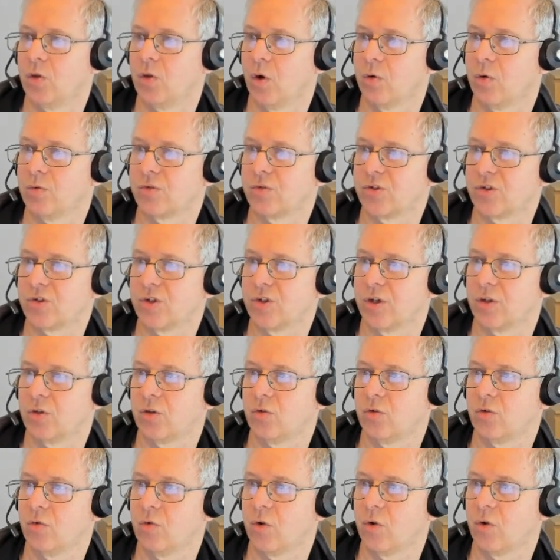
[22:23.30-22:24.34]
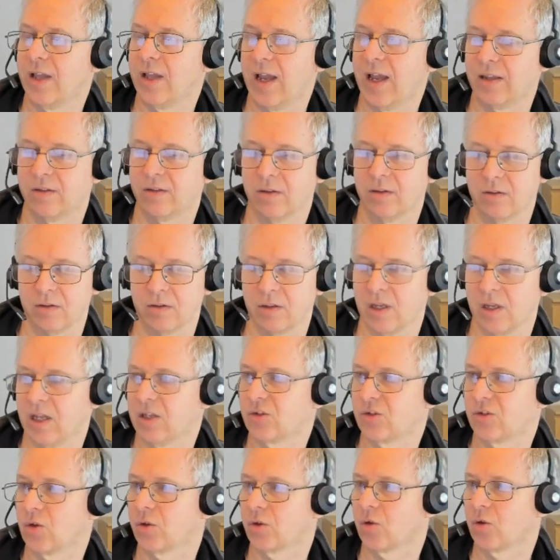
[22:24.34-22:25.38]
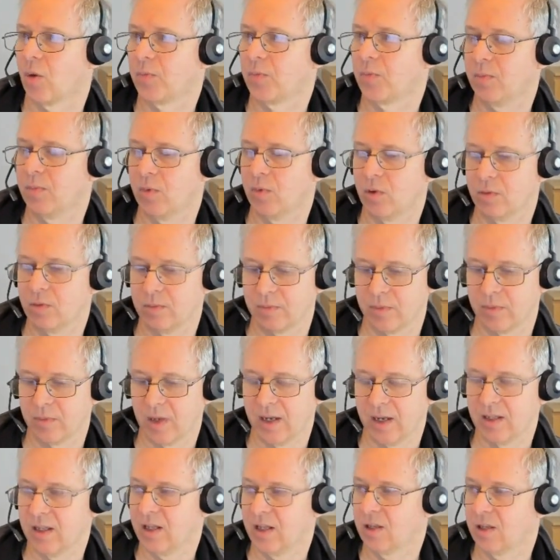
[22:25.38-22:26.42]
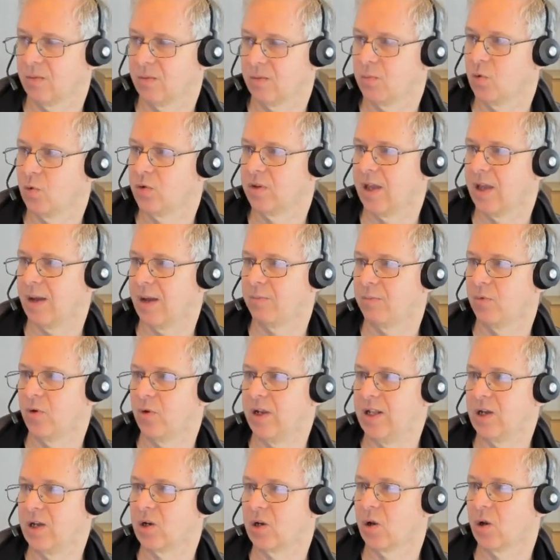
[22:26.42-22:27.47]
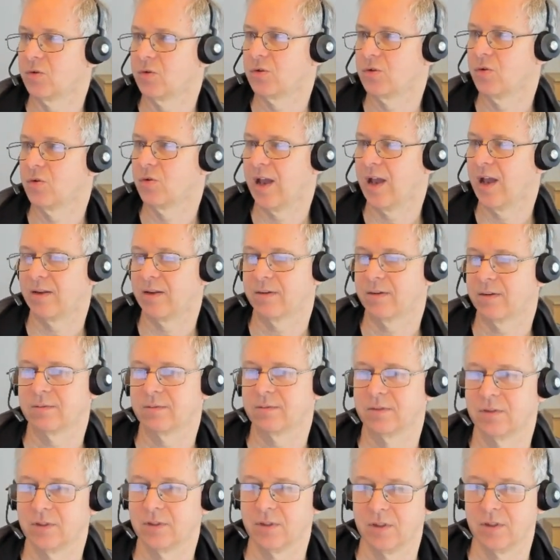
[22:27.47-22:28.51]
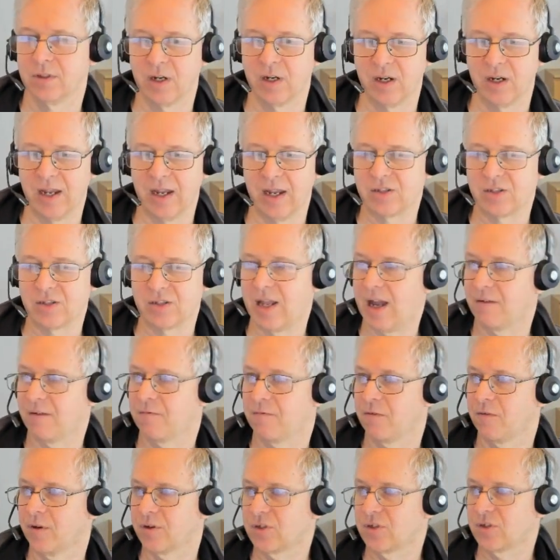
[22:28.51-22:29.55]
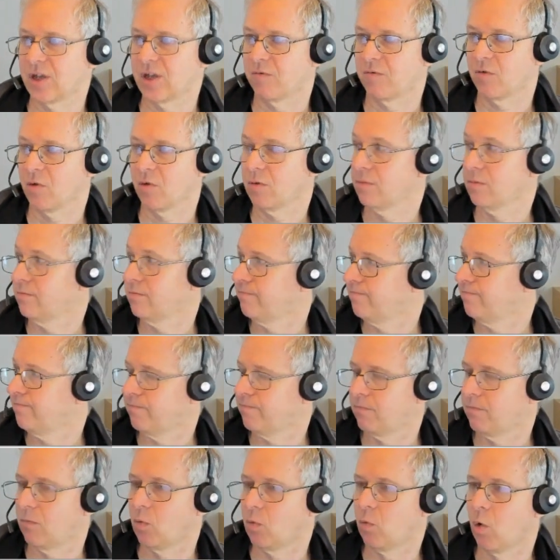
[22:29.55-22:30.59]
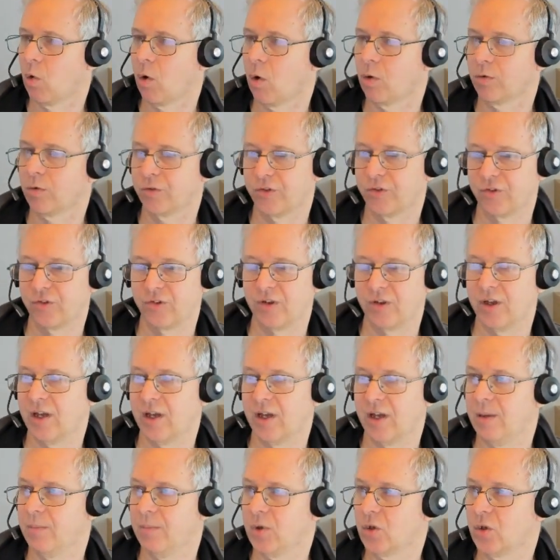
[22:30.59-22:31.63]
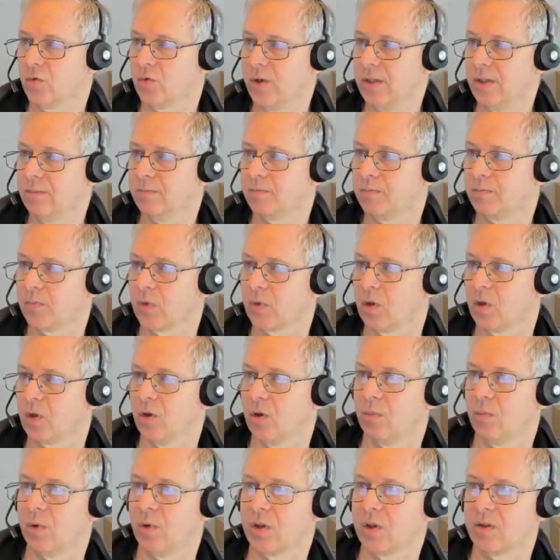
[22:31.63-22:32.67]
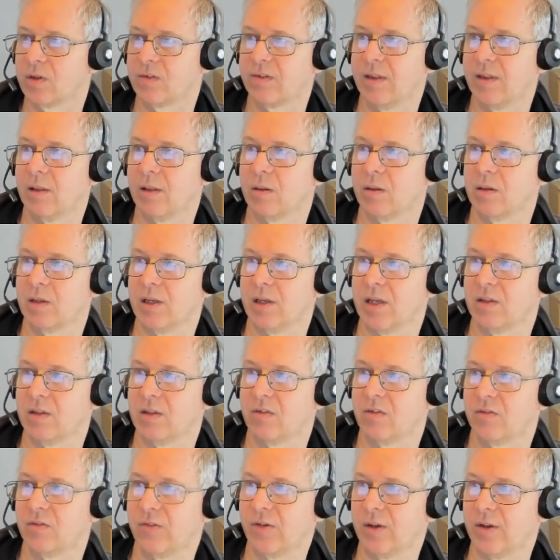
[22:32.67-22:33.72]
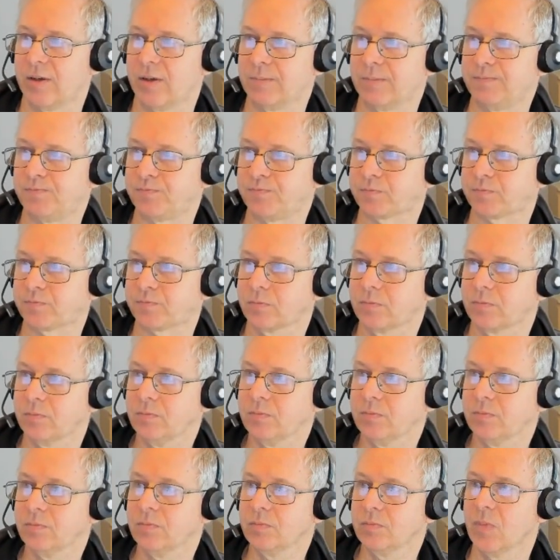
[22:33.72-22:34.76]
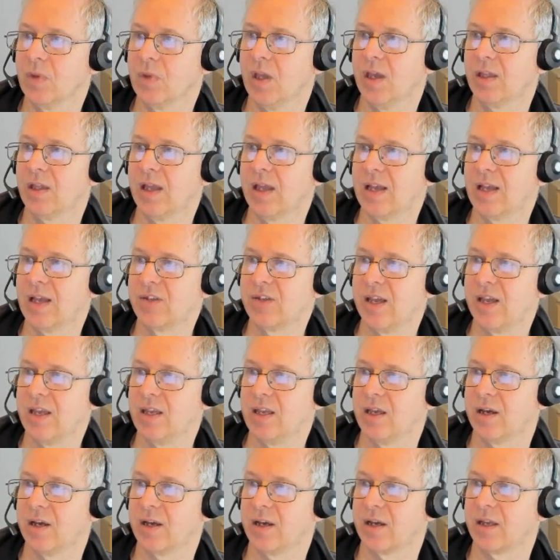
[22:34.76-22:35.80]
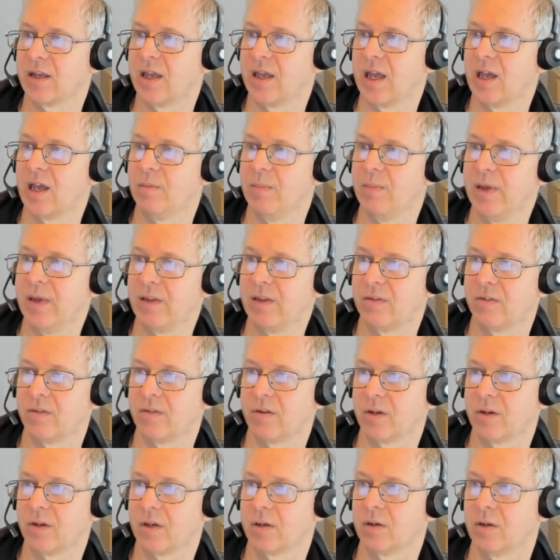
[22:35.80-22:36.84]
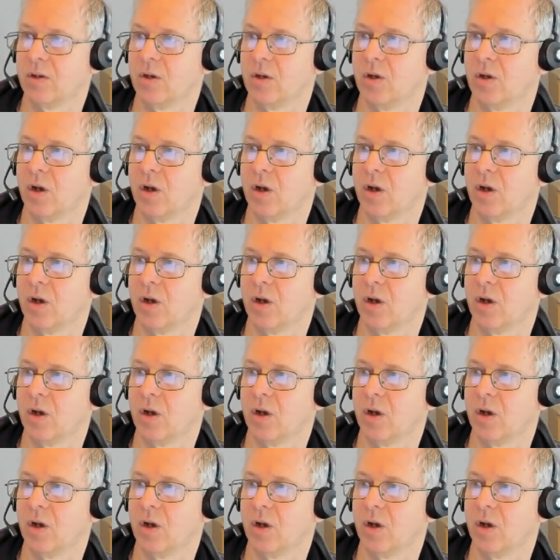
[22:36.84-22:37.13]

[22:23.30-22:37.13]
those two connected. It's not optimal. I didn't put them really close together. I actually have several walls in between, but still it's it has a gigabit